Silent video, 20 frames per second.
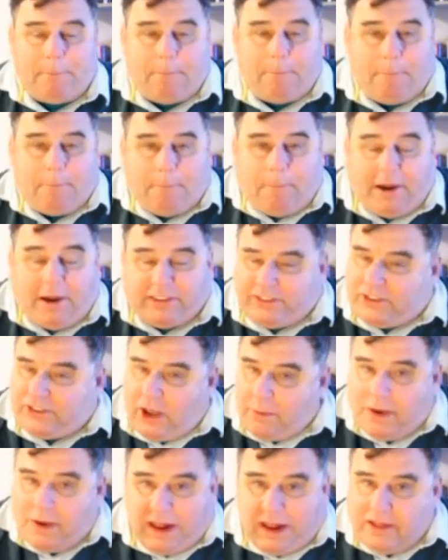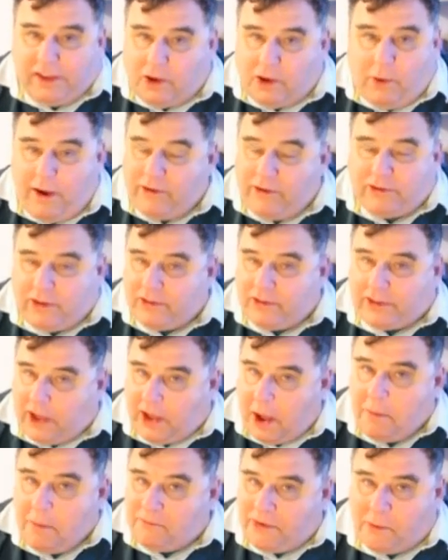But so many of the questions
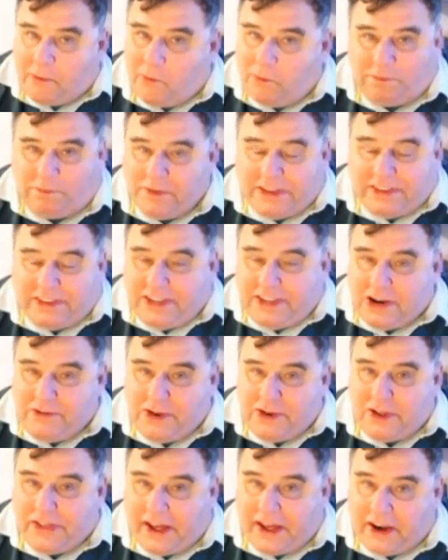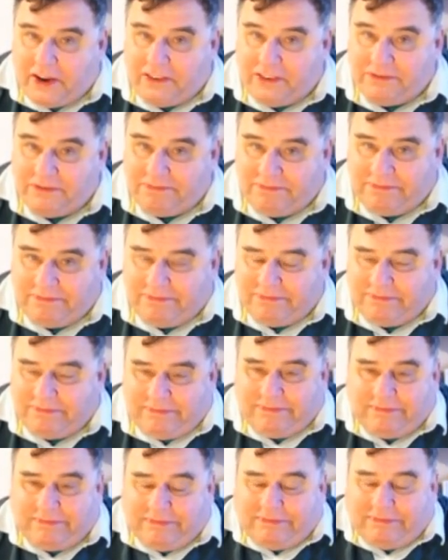come from material that are
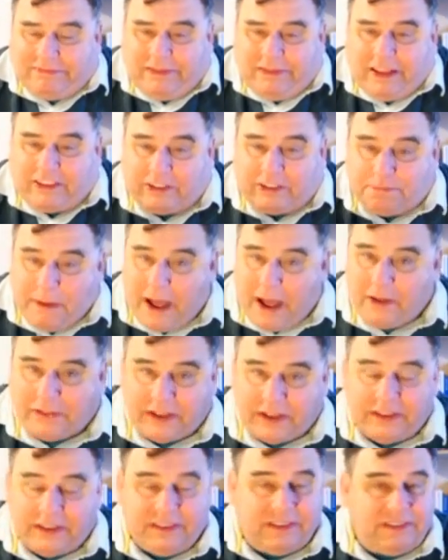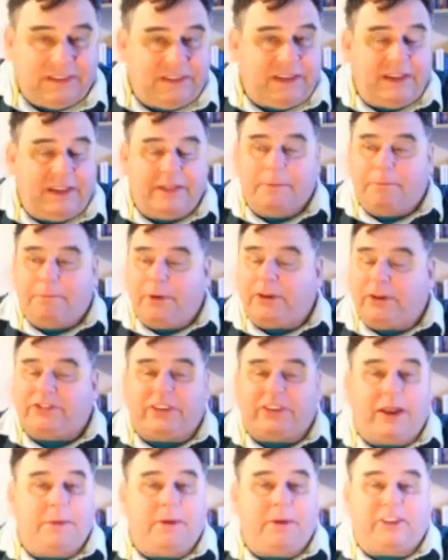expounded in the books on
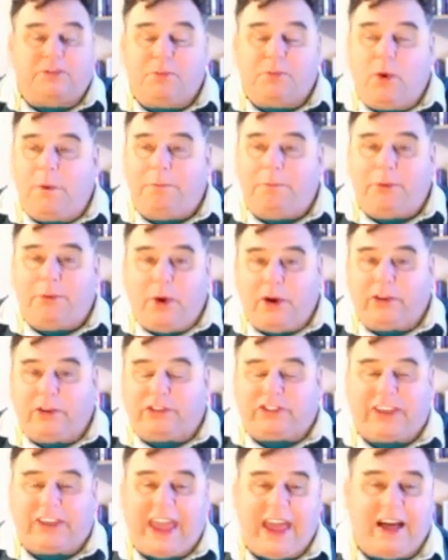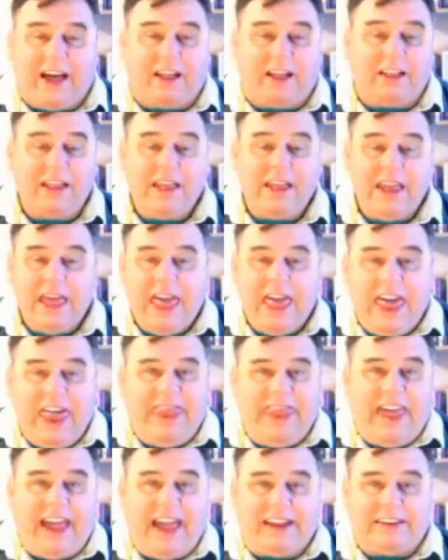a much more broader scale
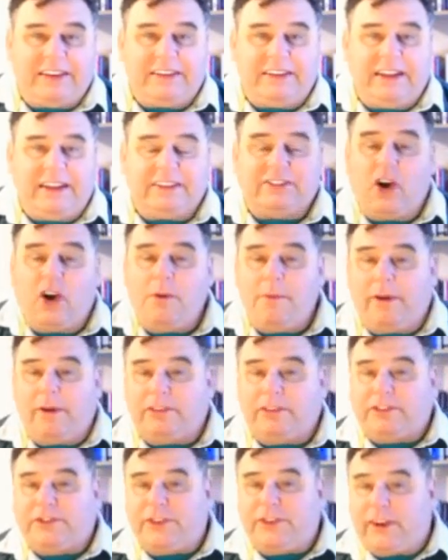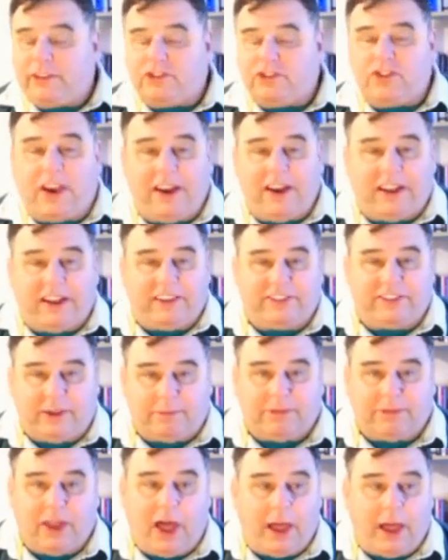that it's almost frustrating
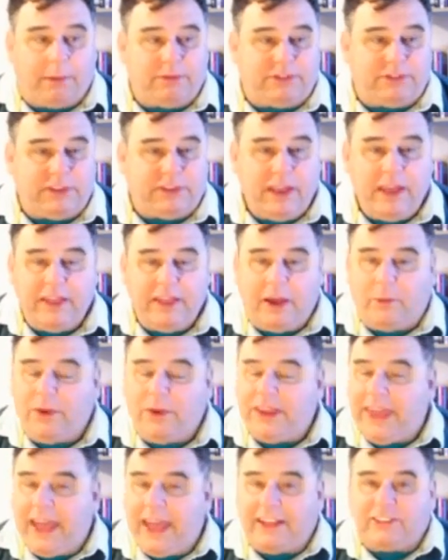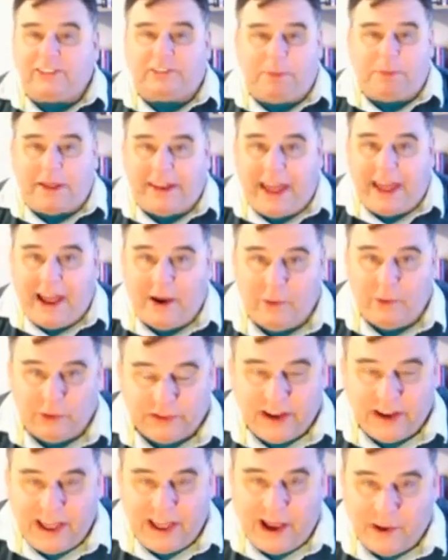sometimes that we can't spend hours and
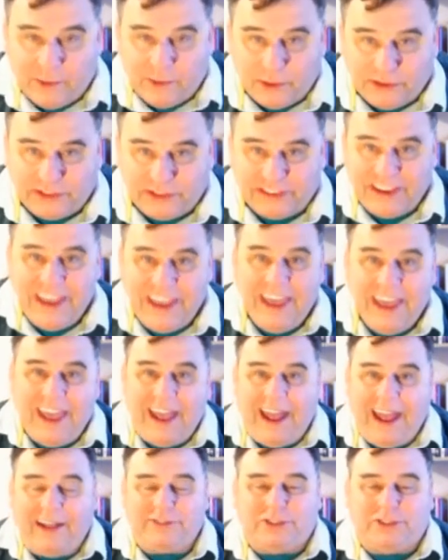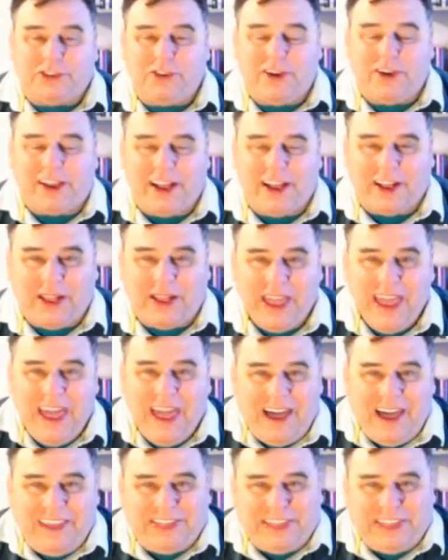hours answering
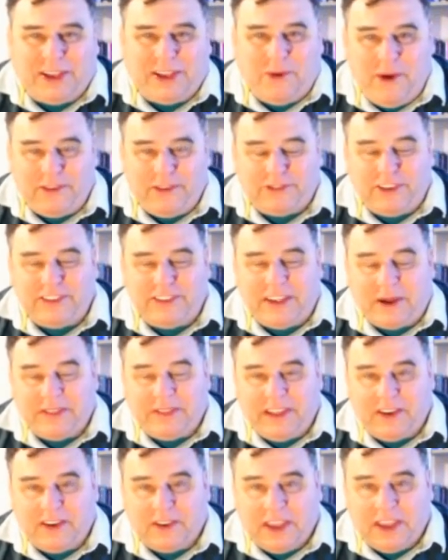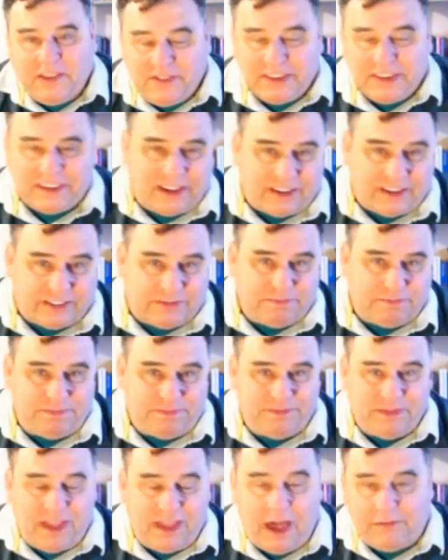the questions that are given to us.
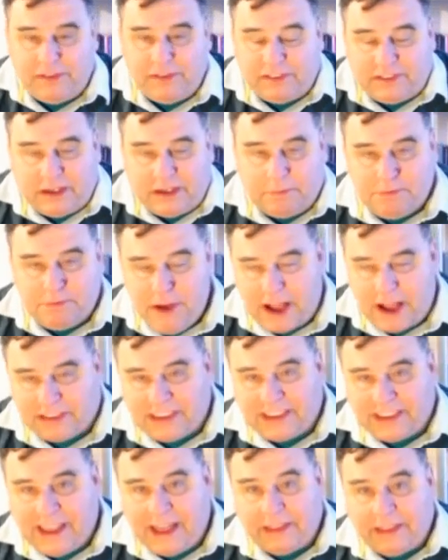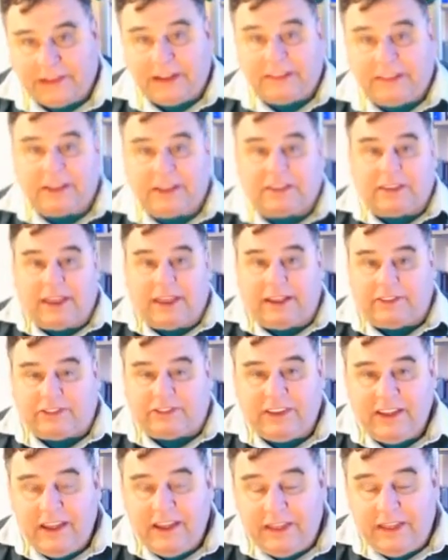Obviously, practicality dictates
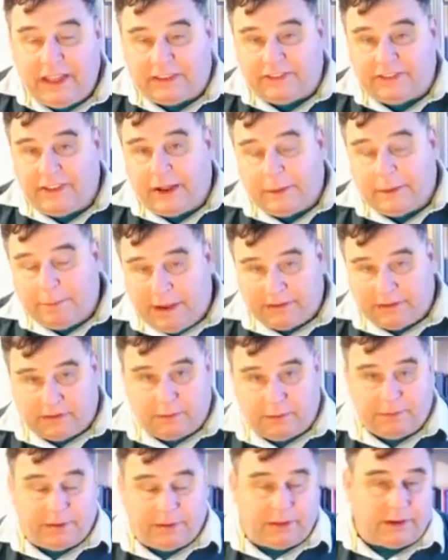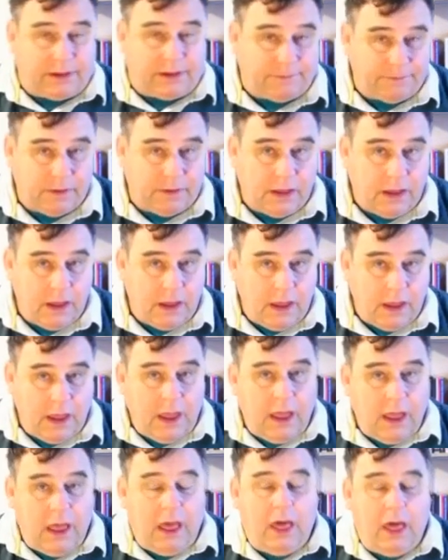that's not a possibility.
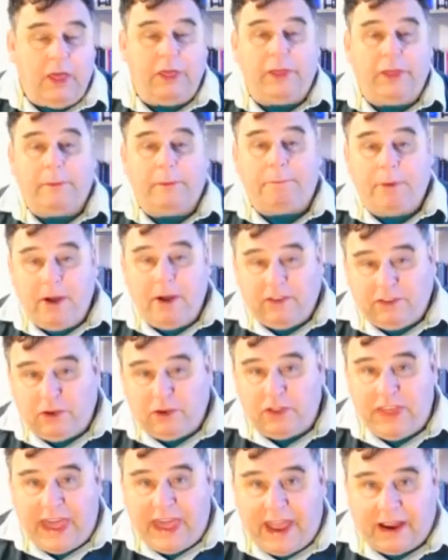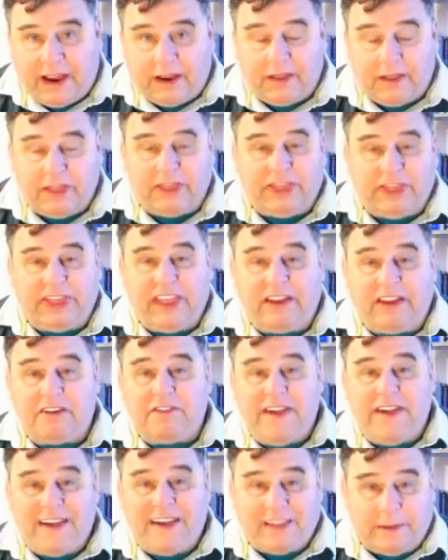The books are there. They're
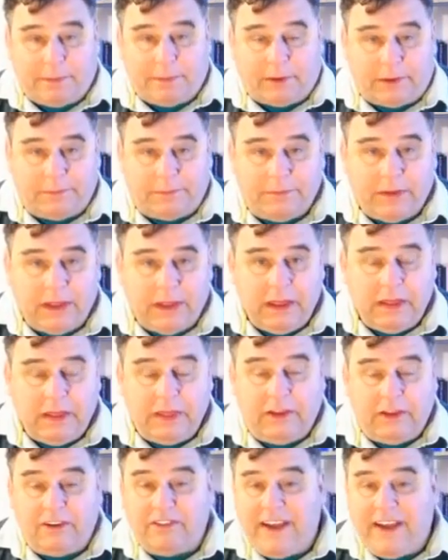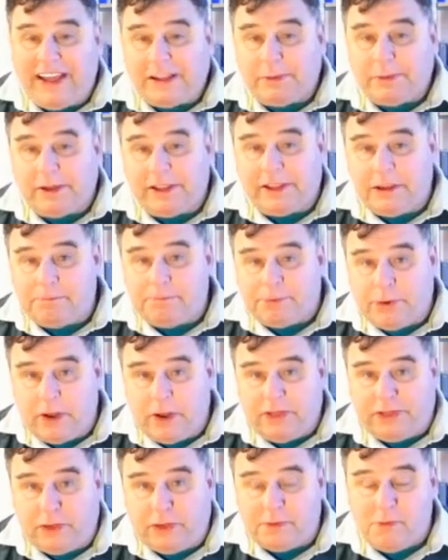available. They're available in print
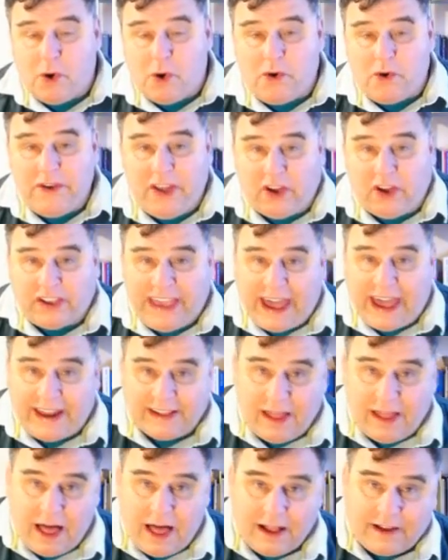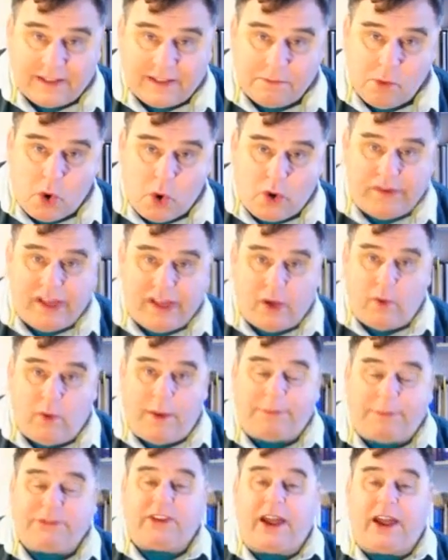through the Moriel catalog on the Moriel
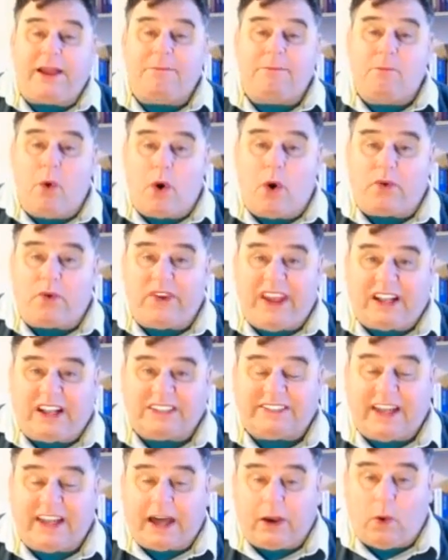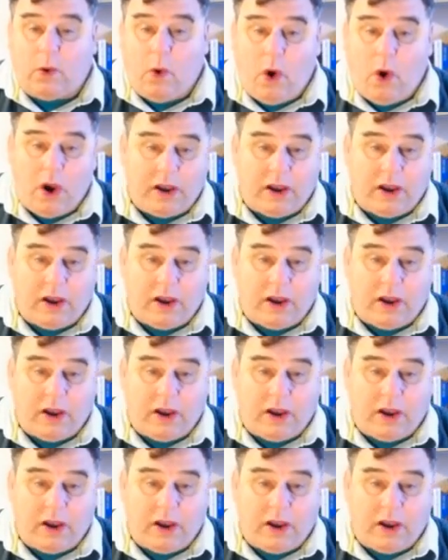website, moriel.org.